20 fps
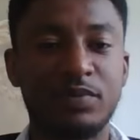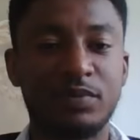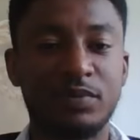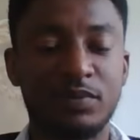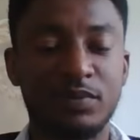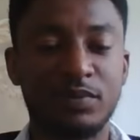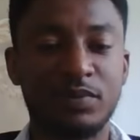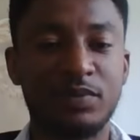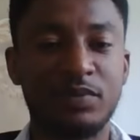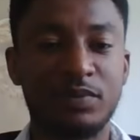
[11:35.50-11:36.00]

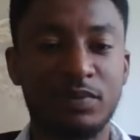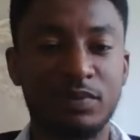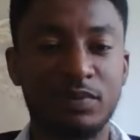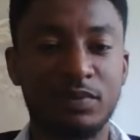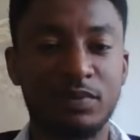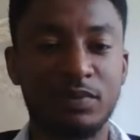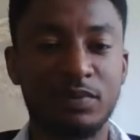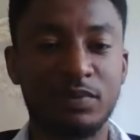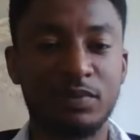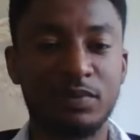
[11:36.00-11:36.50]

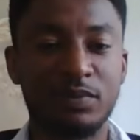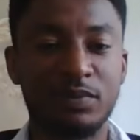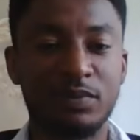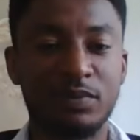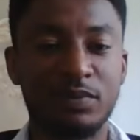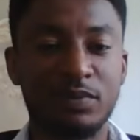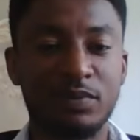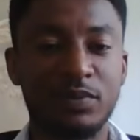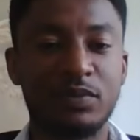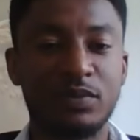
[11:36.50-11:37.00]

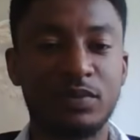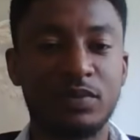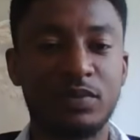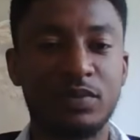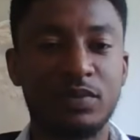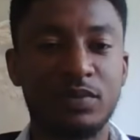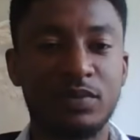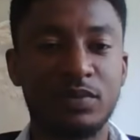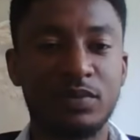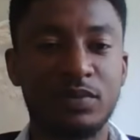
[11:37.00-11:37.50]

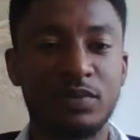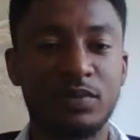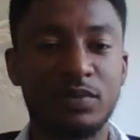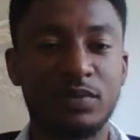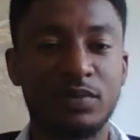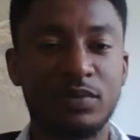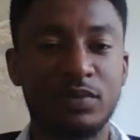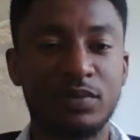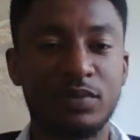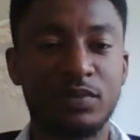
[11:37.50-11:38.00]

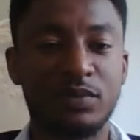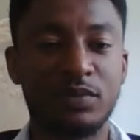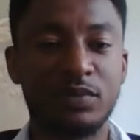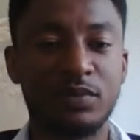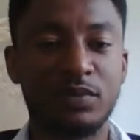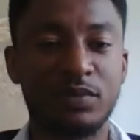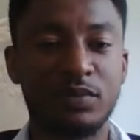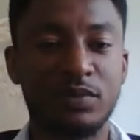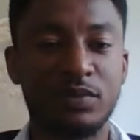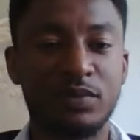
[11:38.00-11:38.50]

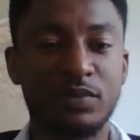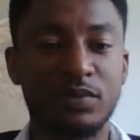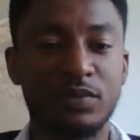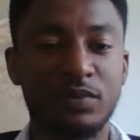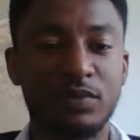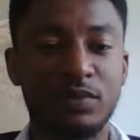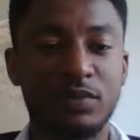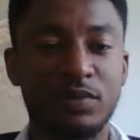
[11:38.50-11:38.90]
[no speech]